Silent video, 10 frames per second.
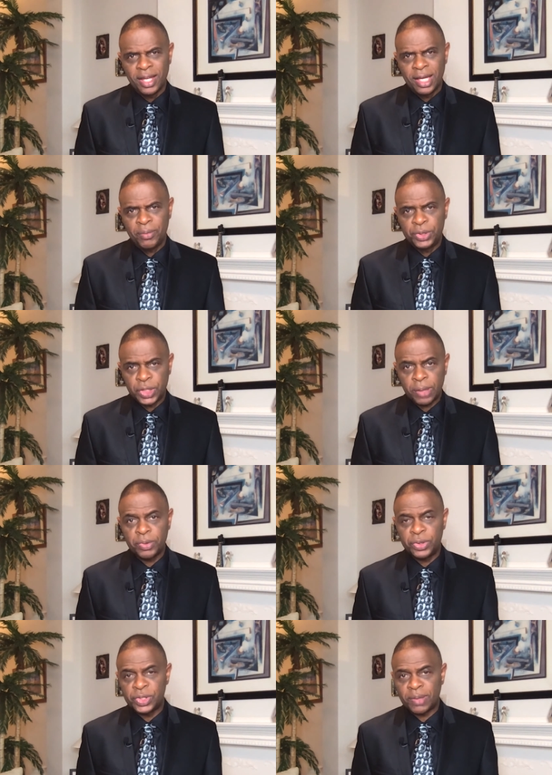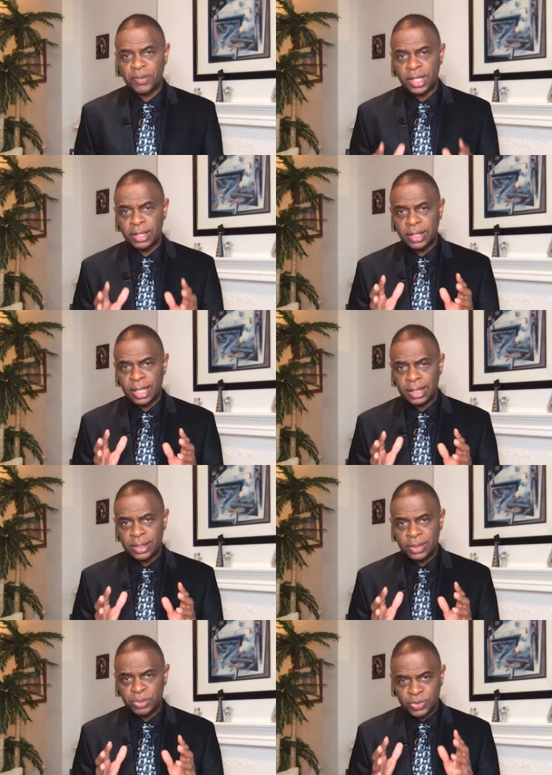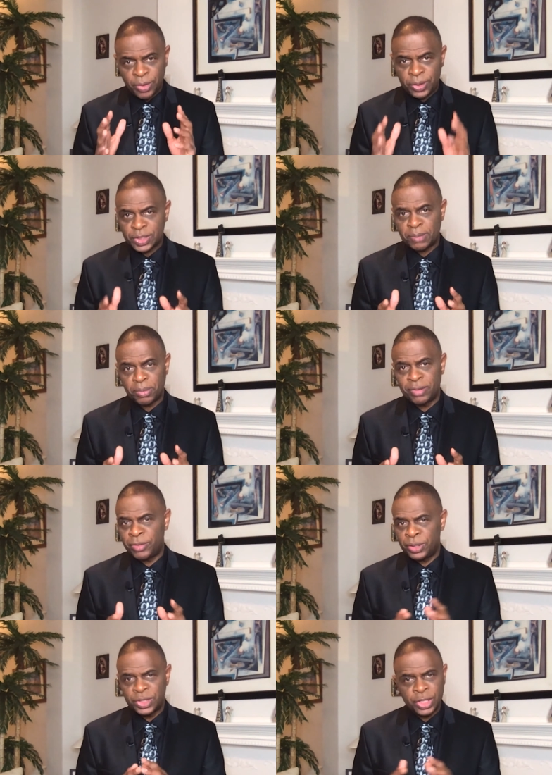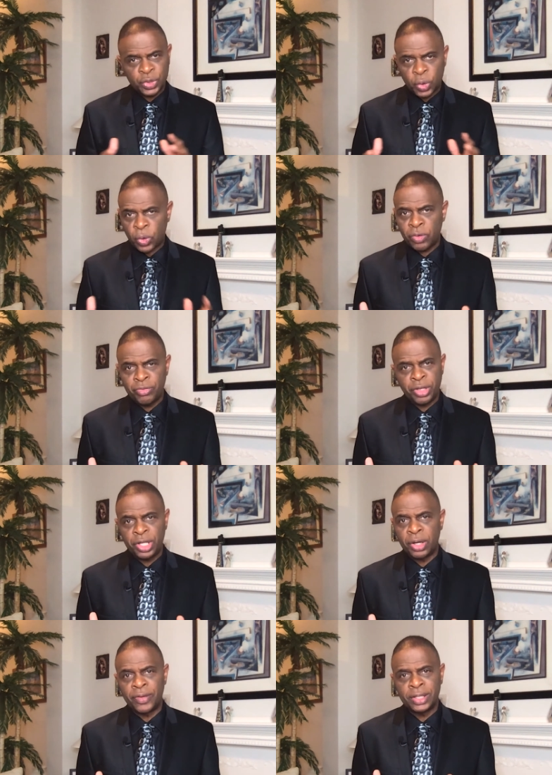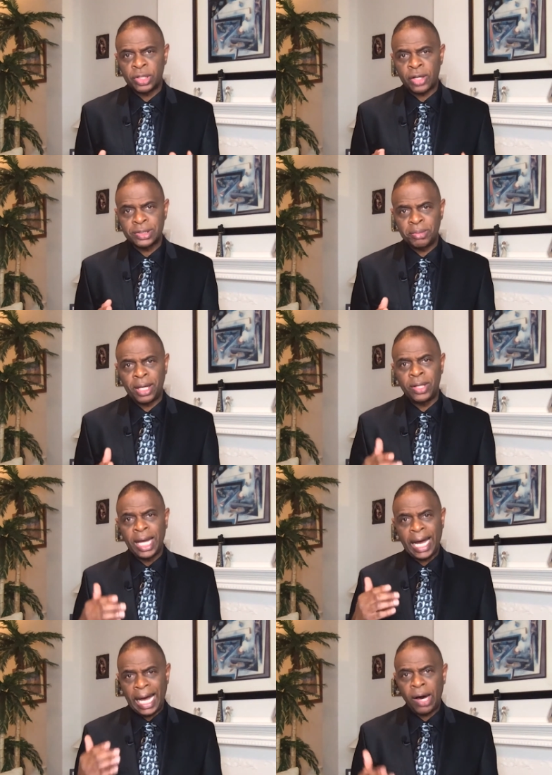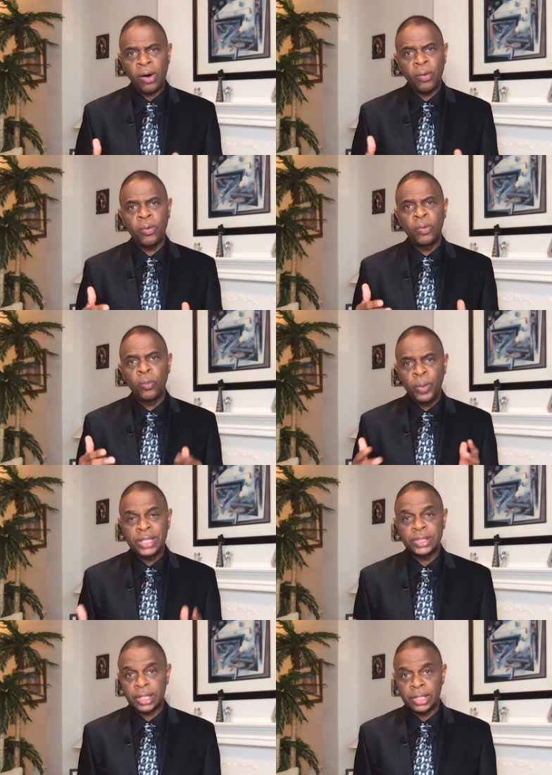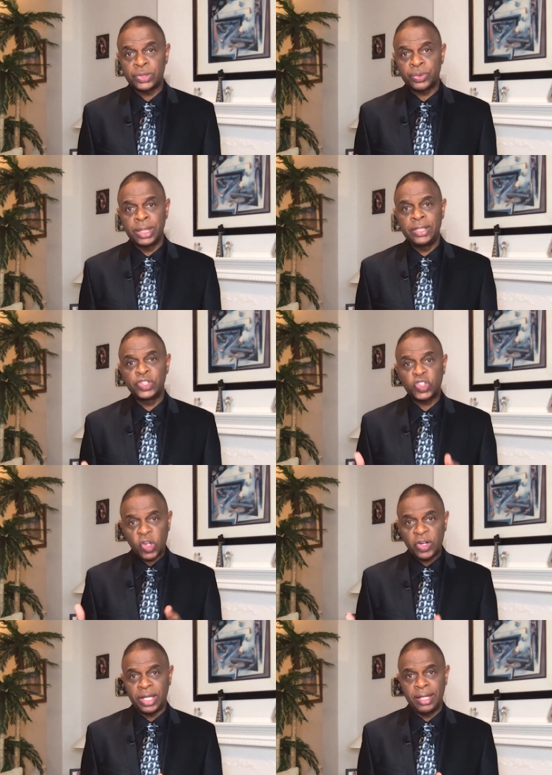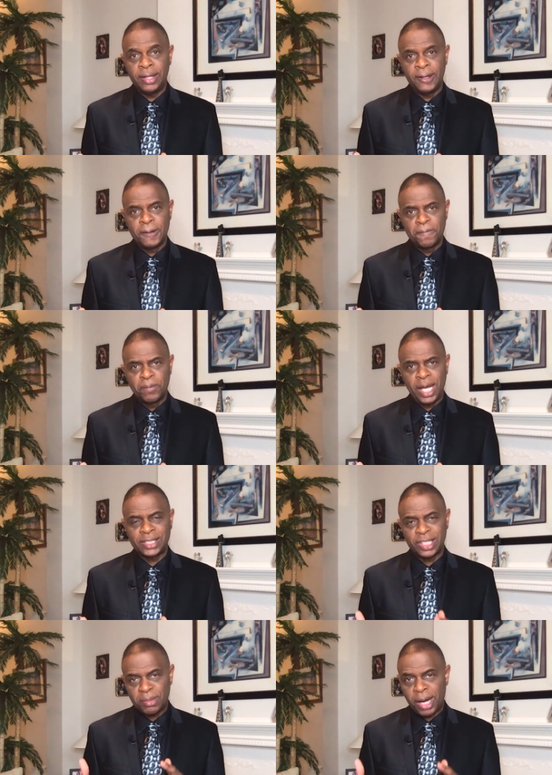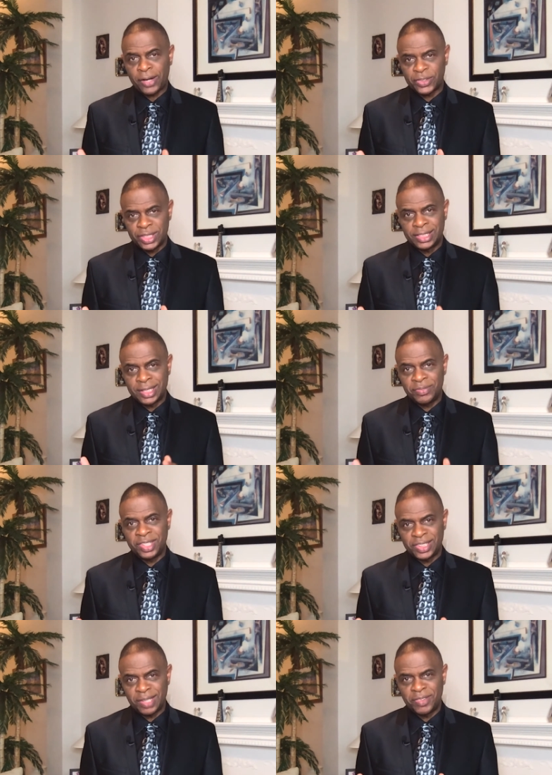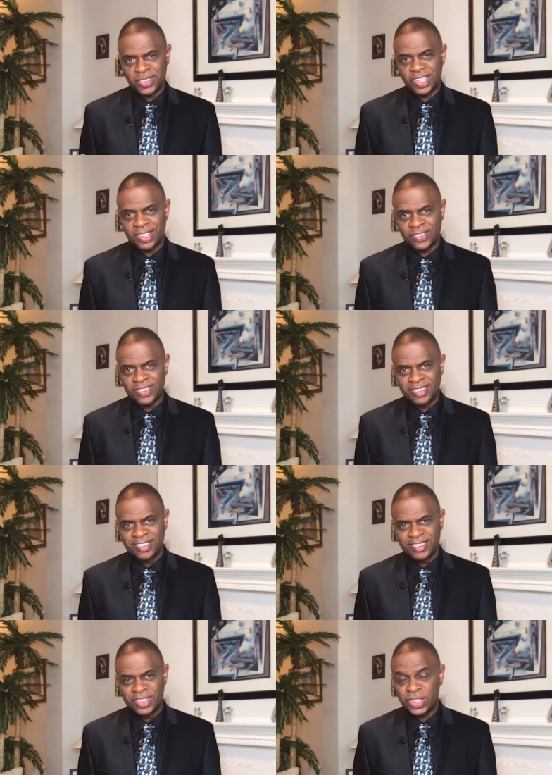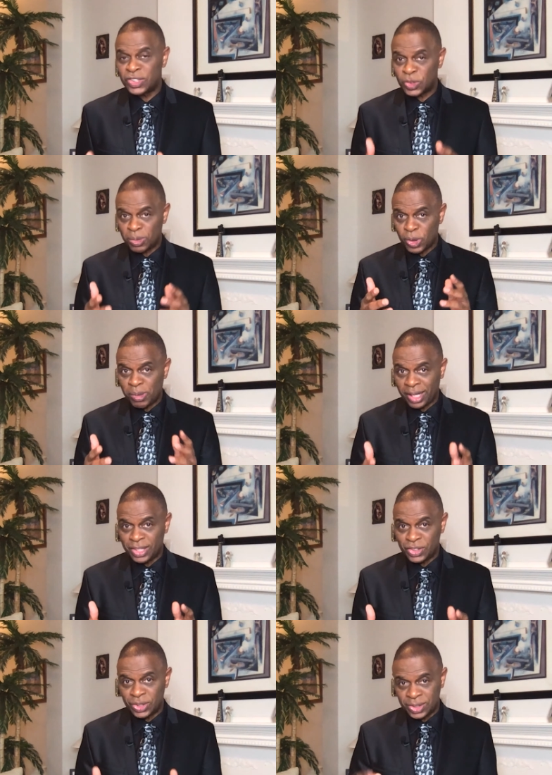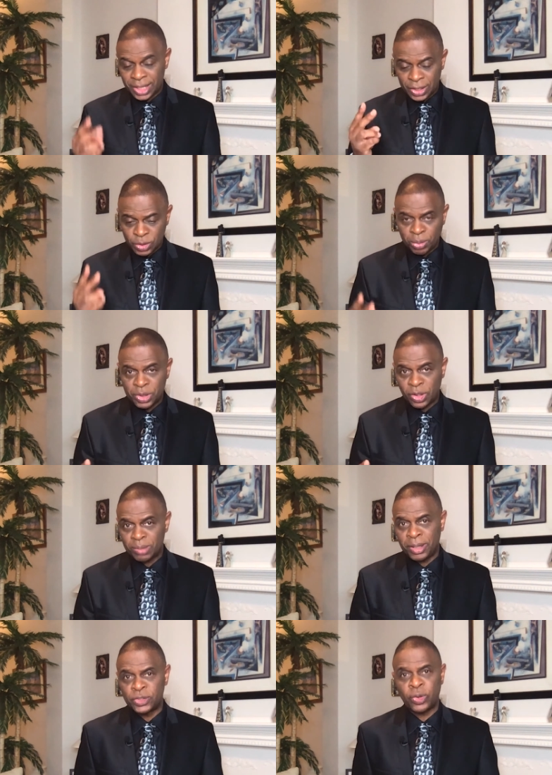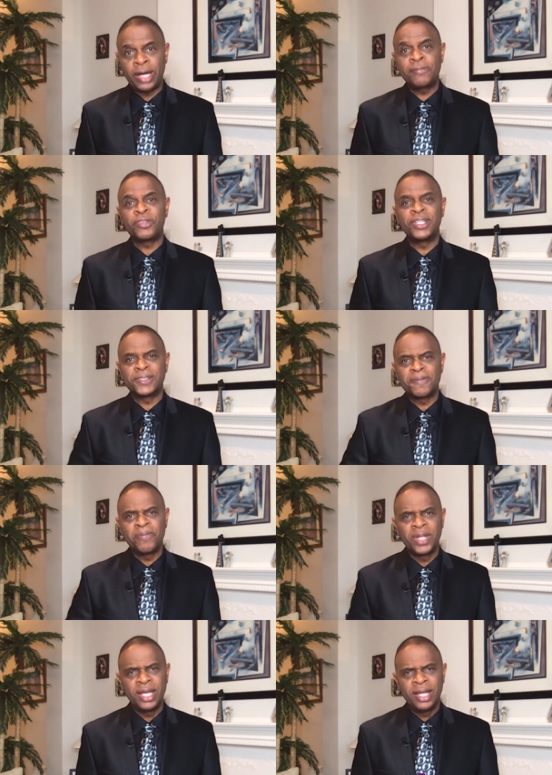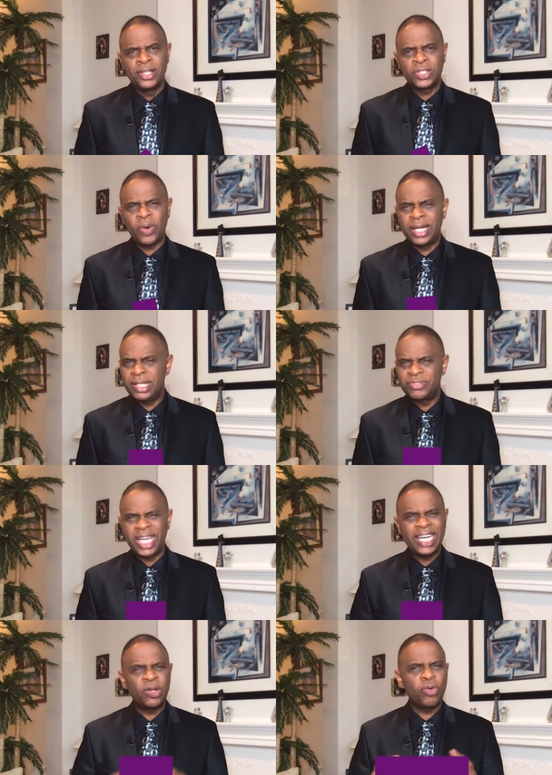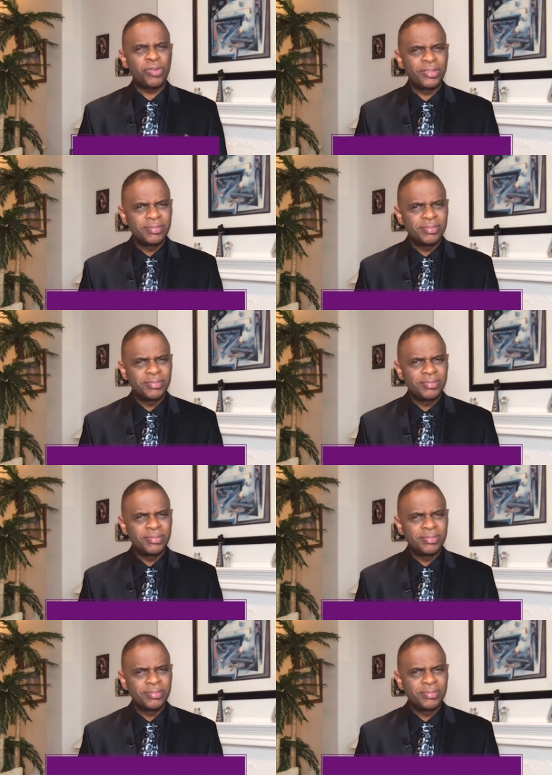And we shared with you something that it was very simple, a very historical video that talked about how we as a country started as a democracy in 1776. It's a good sermon to go back and listen to. second sermon, we talked about triumphalism. This whole idea of taking over.